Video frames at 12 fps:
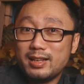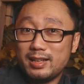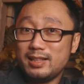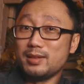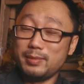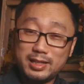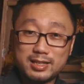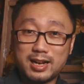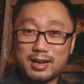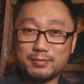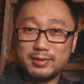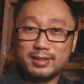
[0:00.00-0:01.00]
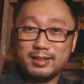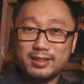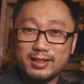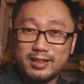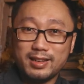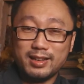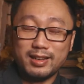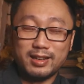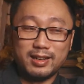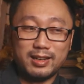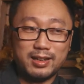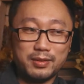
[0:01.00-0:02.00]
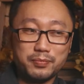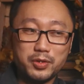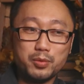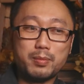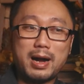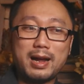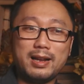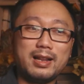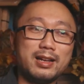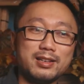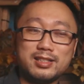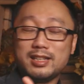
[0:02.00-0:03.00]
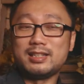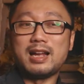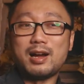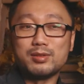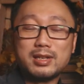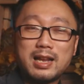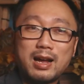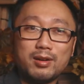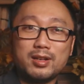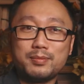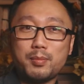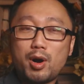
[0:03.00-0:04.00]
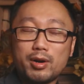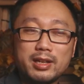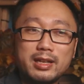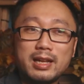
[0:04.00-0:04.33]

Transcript: In the meantime, you buy like a $6,000 body,